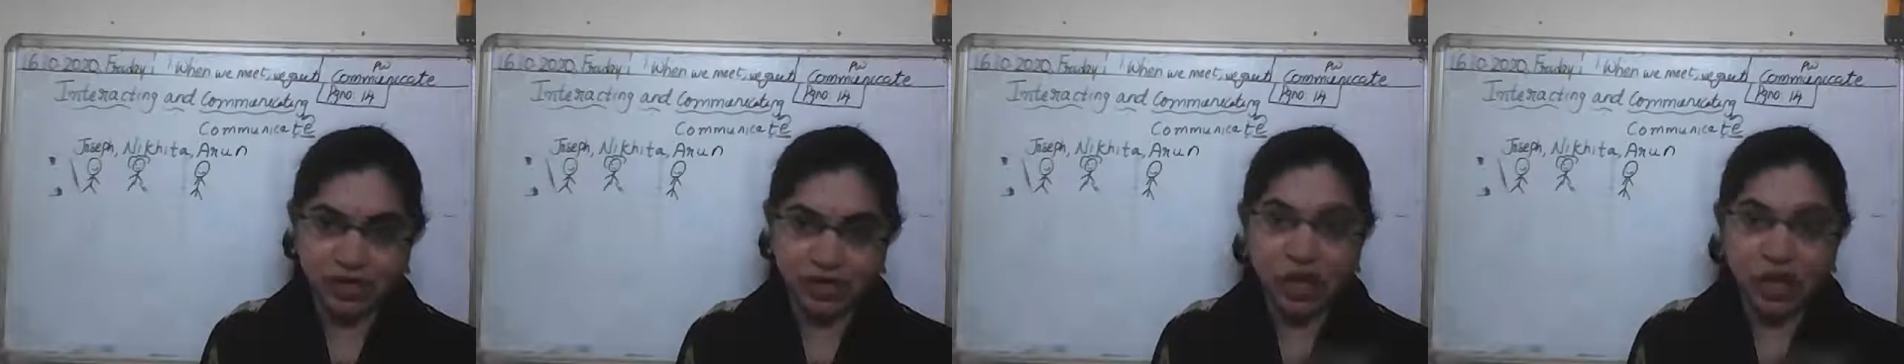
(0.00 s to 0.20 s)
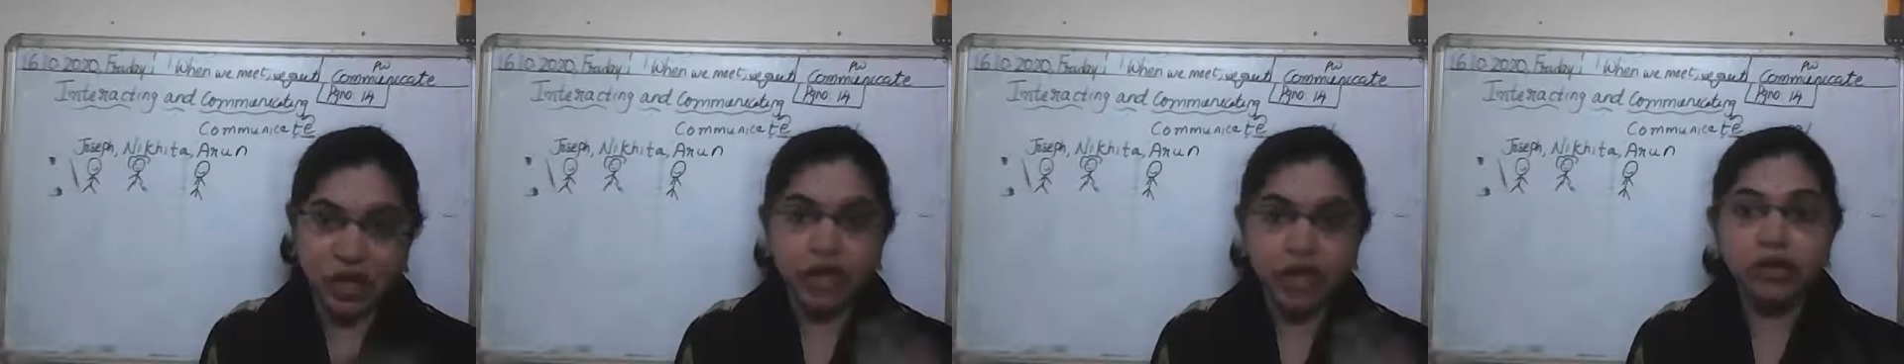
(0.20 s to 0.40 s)

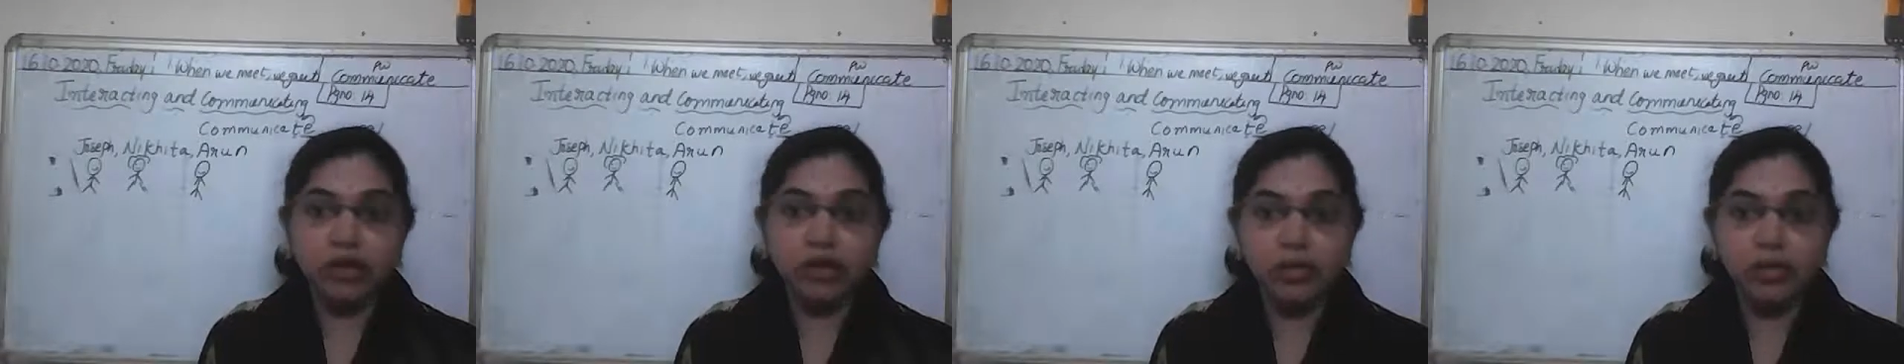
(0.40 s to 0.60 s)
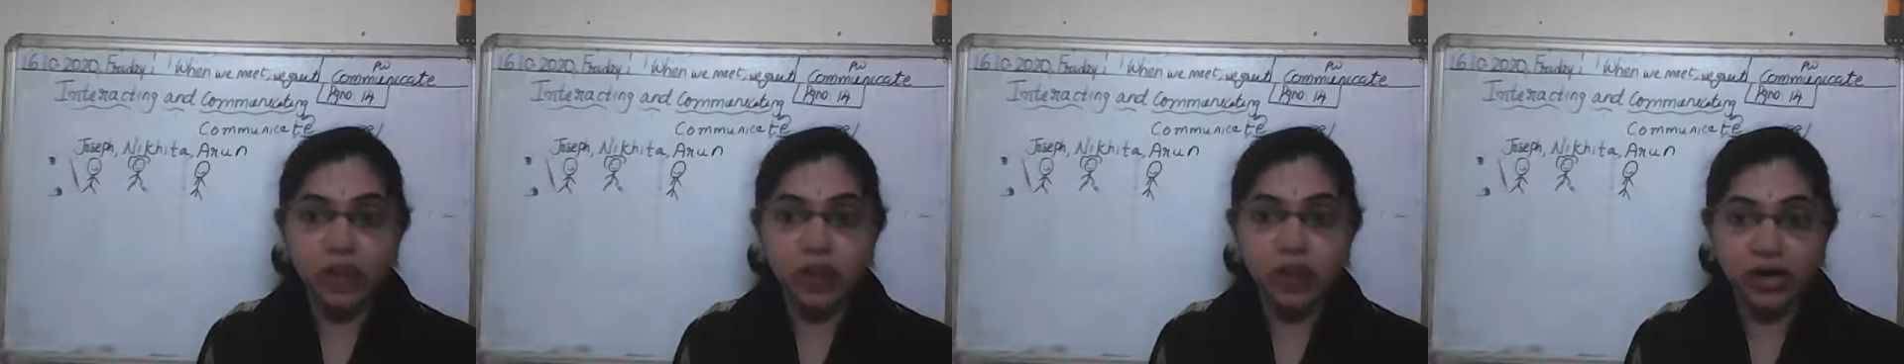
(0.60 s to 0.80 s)
Good
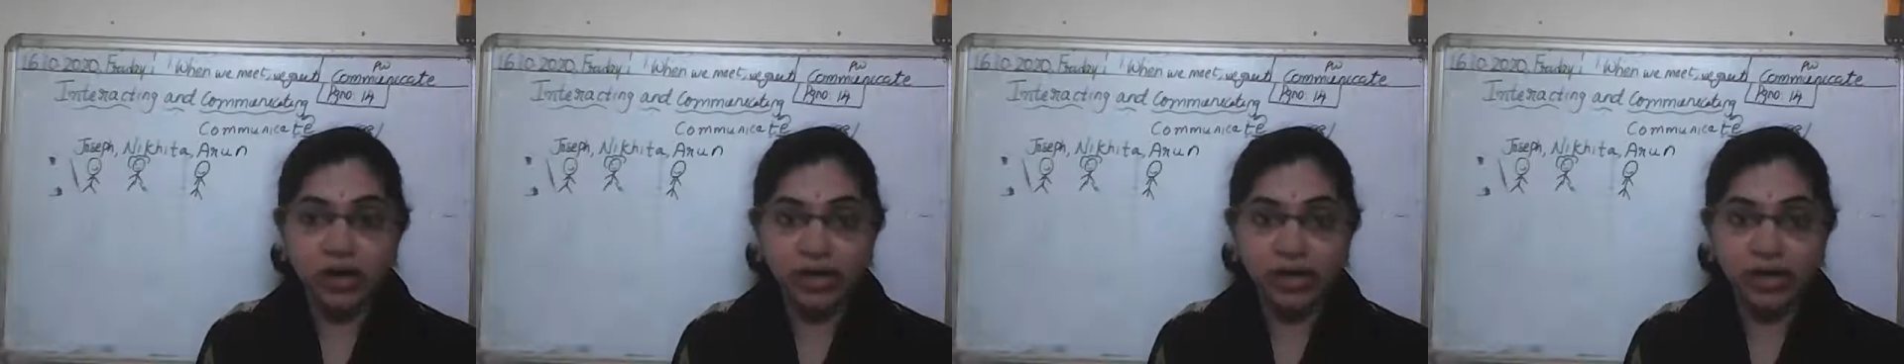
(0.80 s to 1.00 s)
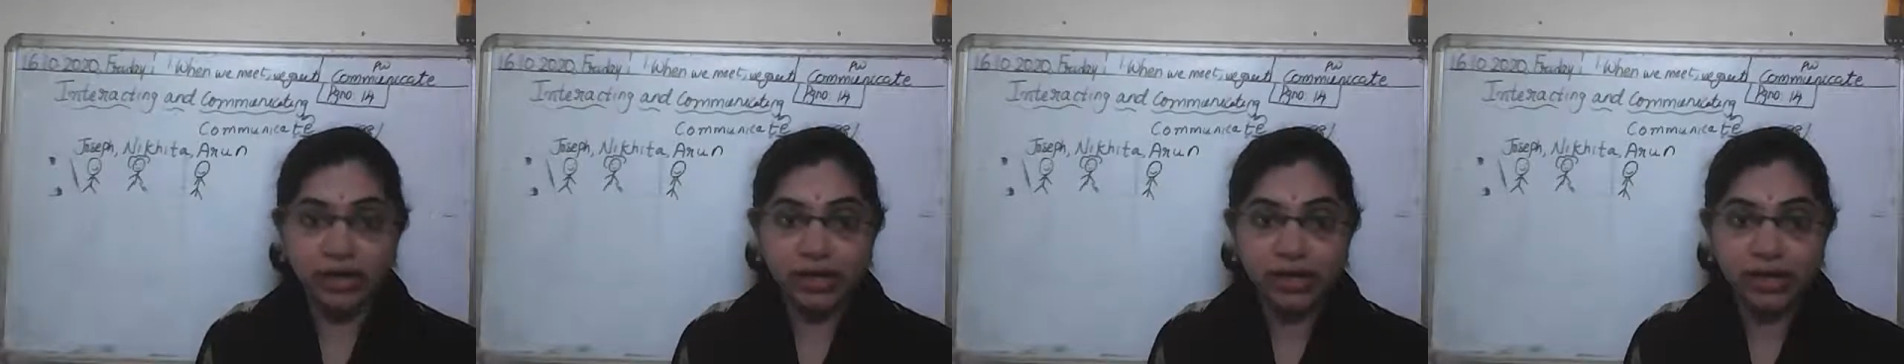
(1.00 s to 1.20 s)
morning.
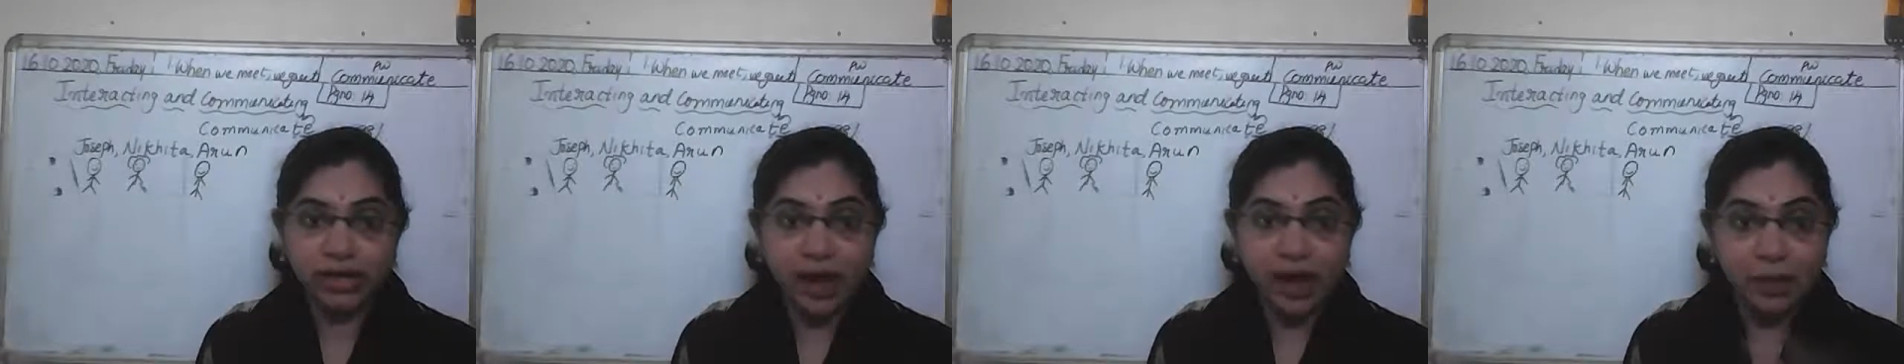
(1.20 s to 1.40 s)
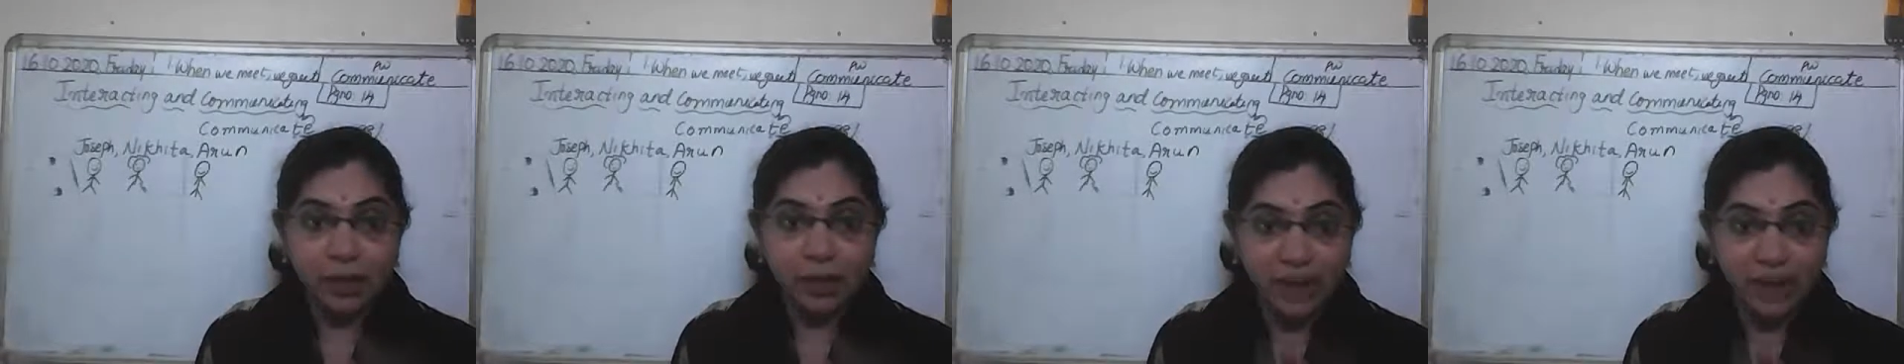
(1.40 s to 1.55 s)
My